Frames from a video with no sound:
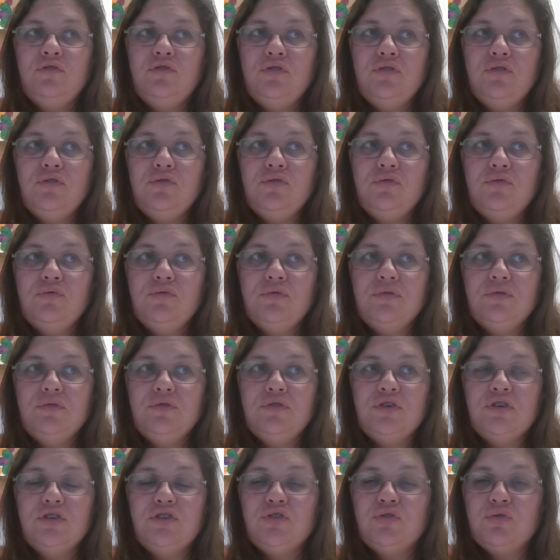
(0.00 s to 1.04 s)
to
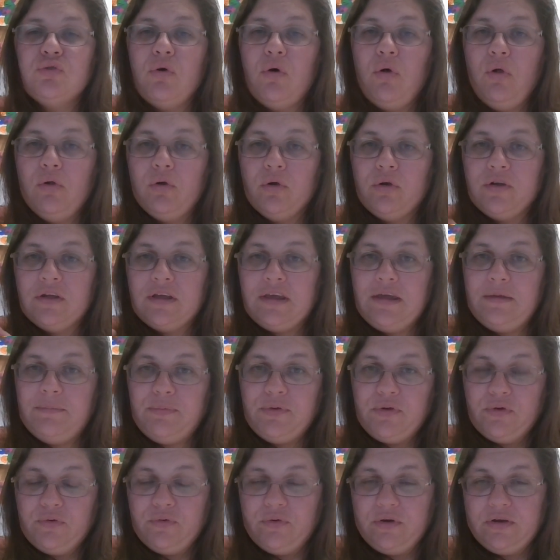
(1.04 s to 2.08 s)
control or to
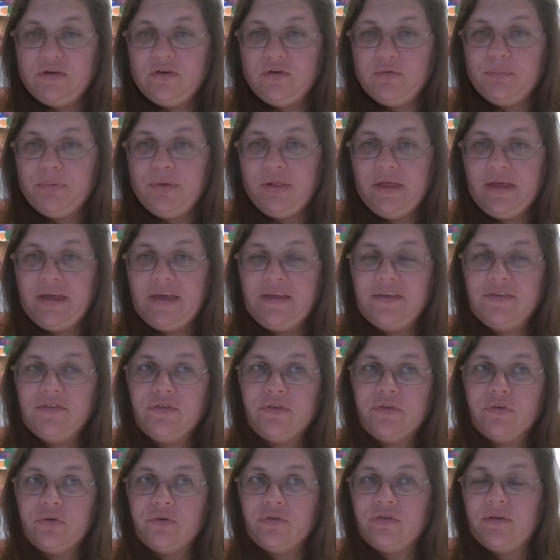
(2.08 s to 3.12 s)
keep you in your
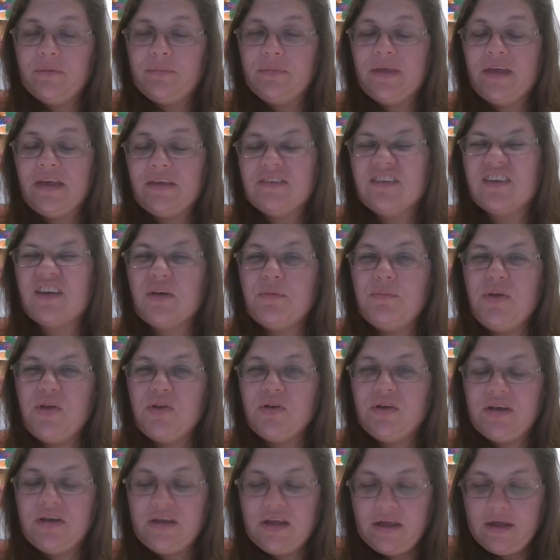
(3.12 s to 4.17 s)
place or something as a
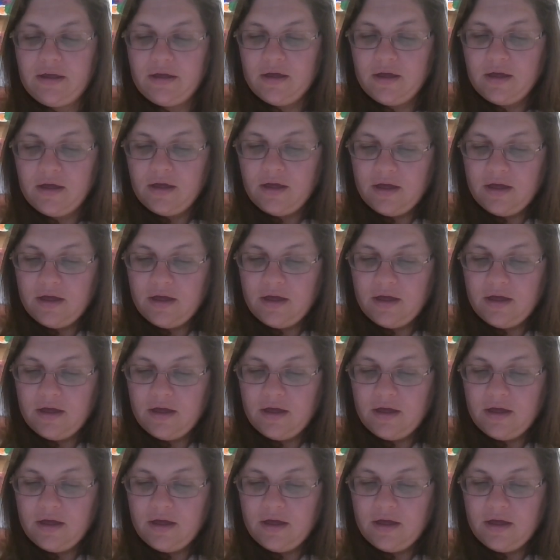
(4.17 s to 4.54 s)
community?